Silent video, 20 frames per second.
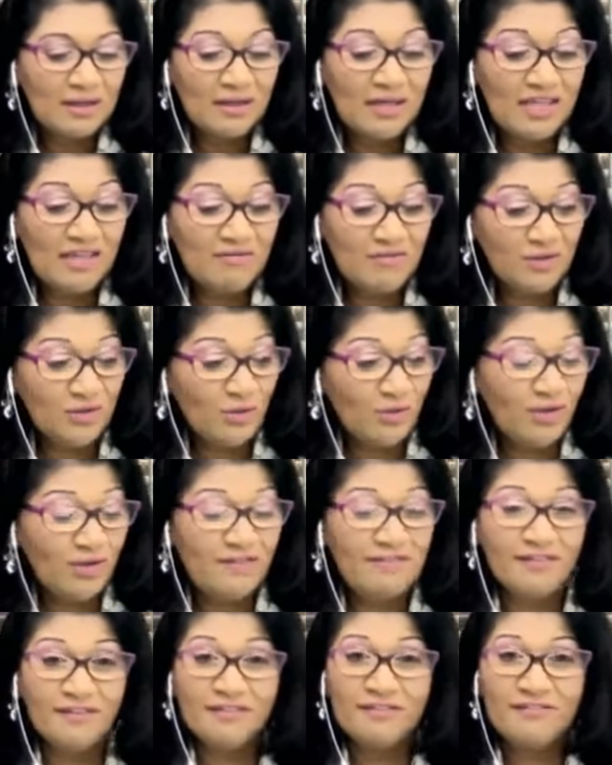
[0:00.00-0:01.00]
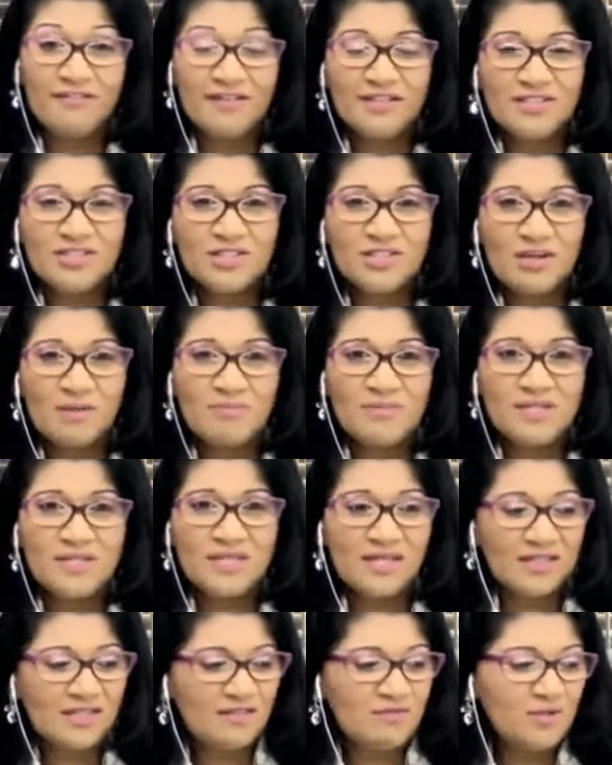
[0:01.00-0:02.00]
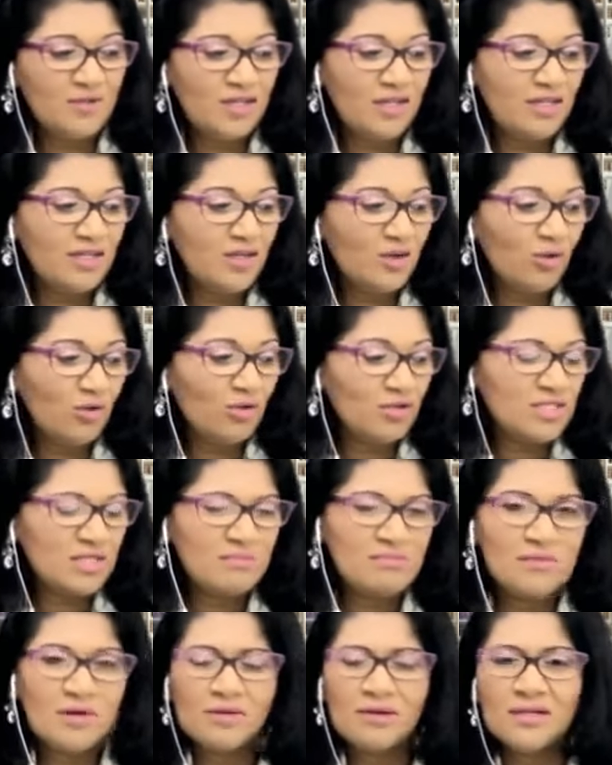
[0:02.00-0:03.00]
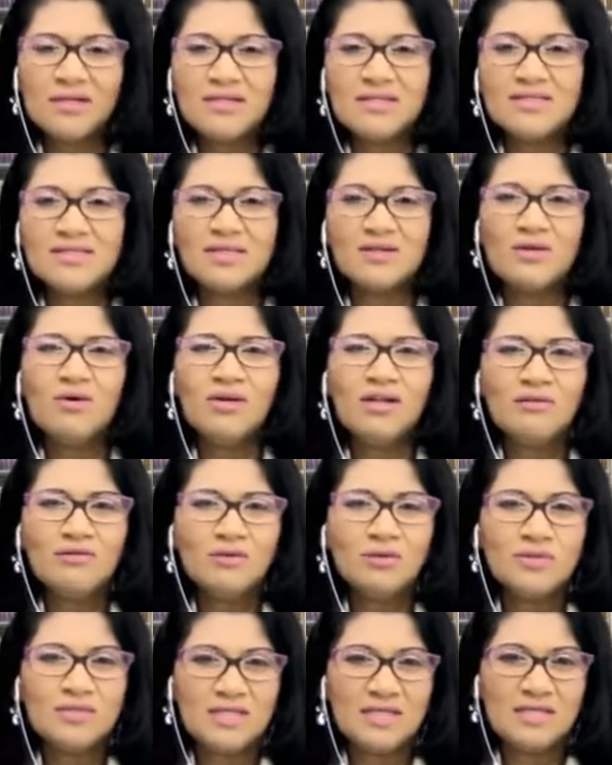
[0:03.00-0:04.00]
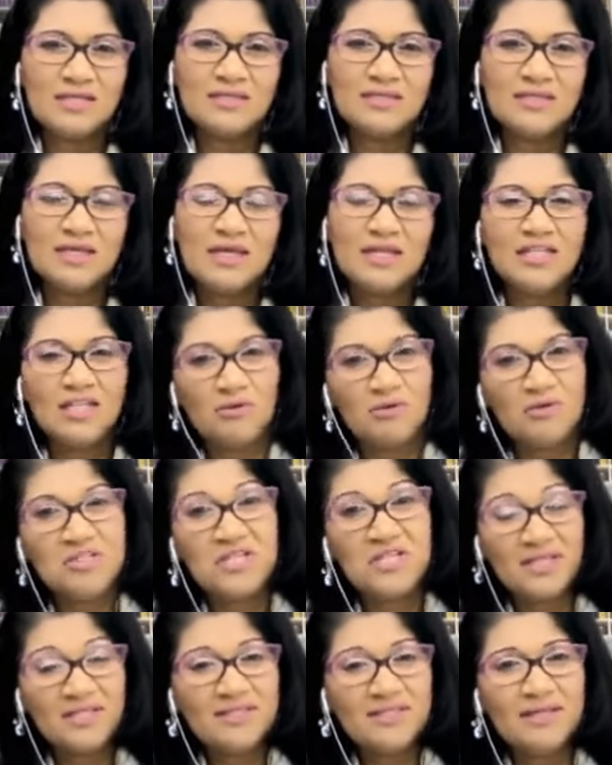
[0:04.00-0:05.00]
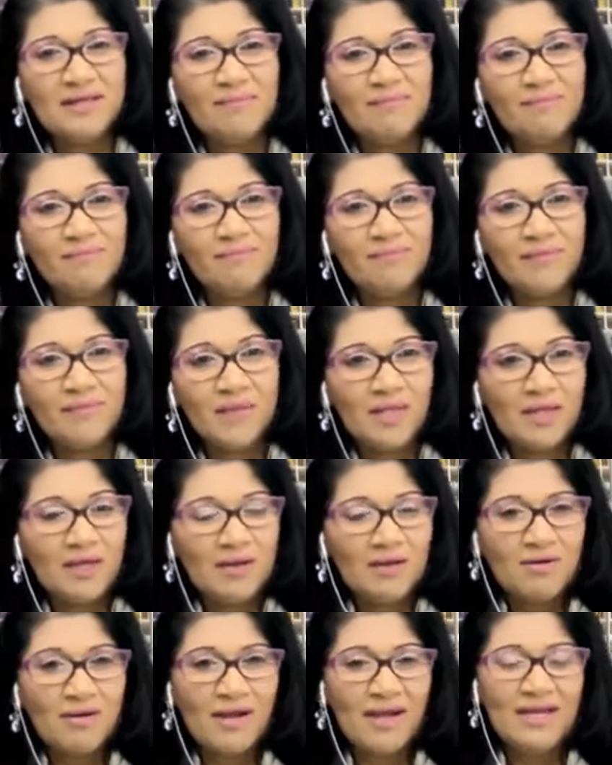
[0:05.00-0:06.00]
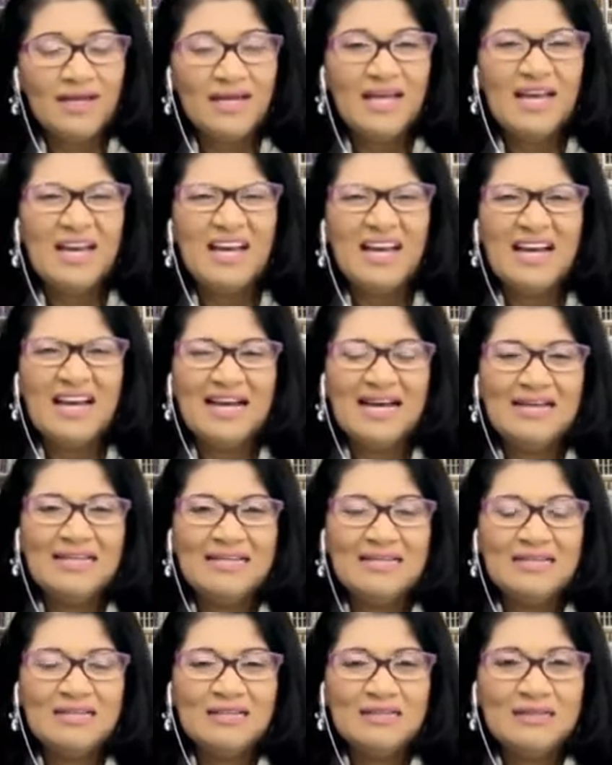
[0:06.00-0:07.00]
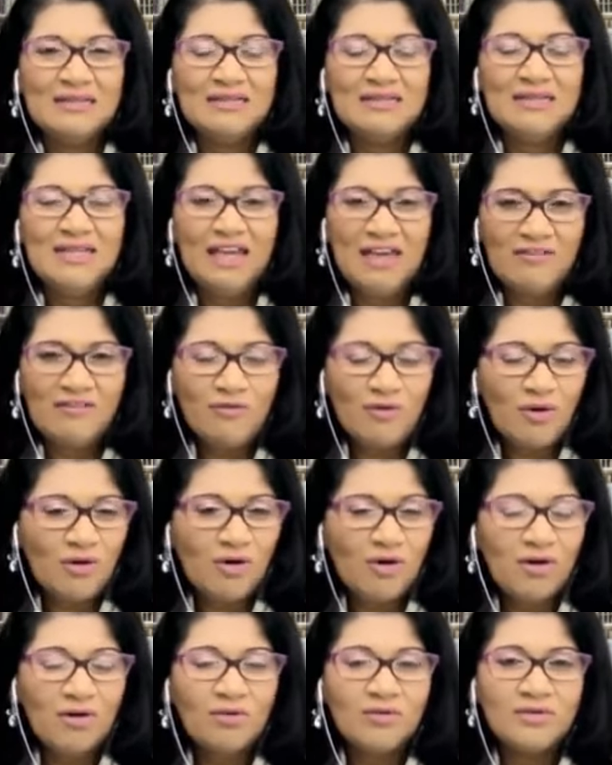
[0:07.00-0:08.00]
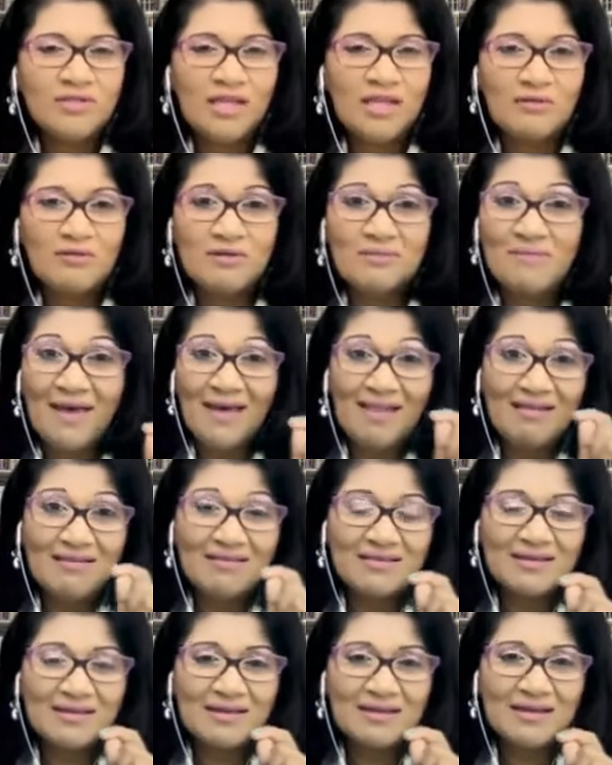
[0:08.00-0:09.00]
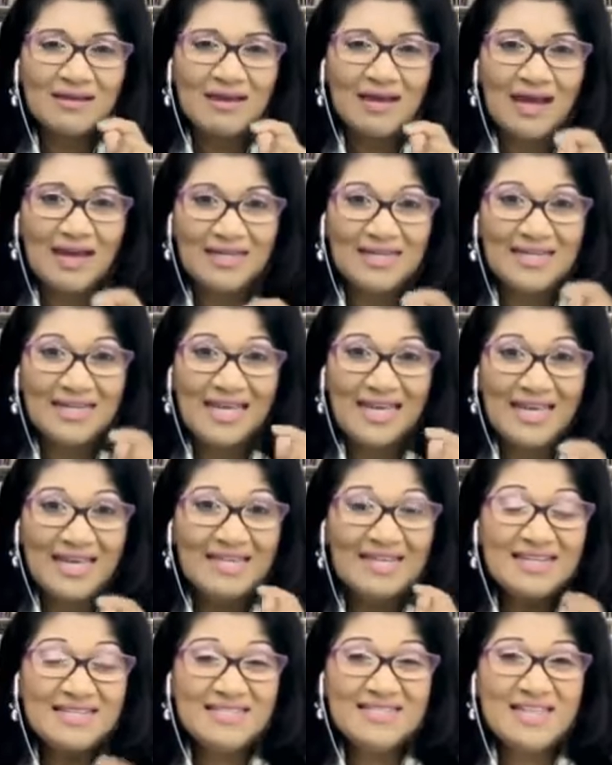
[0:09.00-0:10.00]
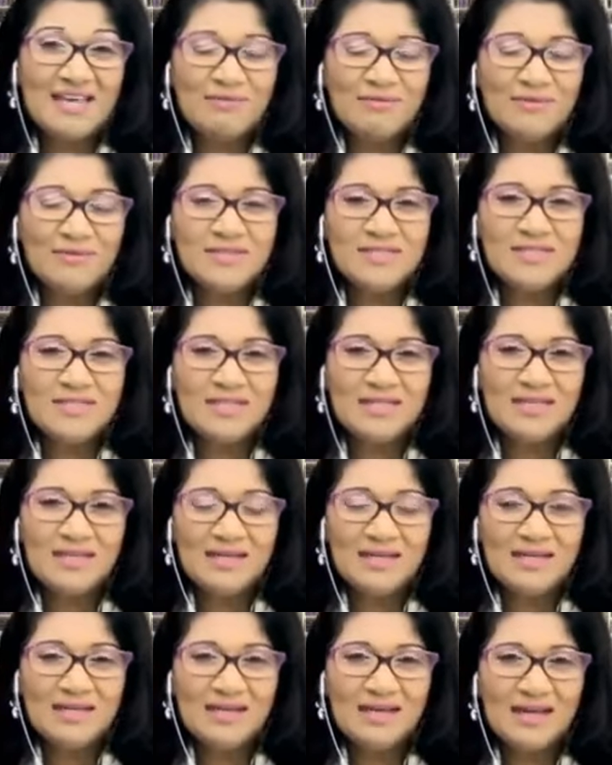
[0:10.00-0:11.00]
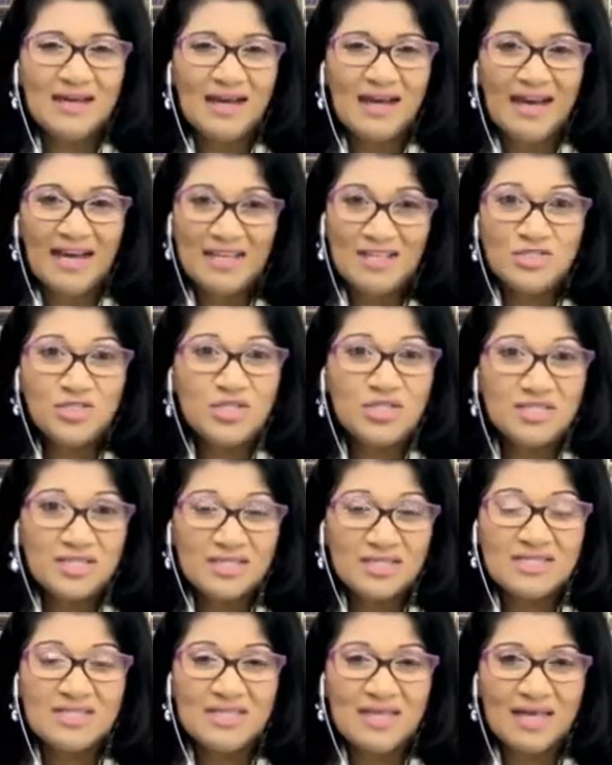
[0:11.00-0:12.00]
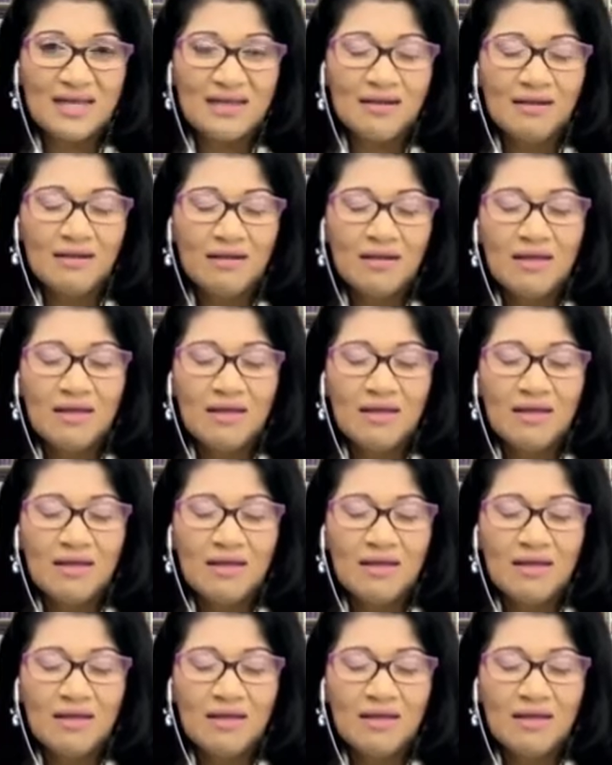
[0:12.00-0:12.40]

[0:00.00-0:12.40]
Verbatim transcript: even though he fulfilled scripture and even though he did all those miracles and all of those things, they rejected him, right? And Therefore, they rebelled. And in AD 70, as Jesus said,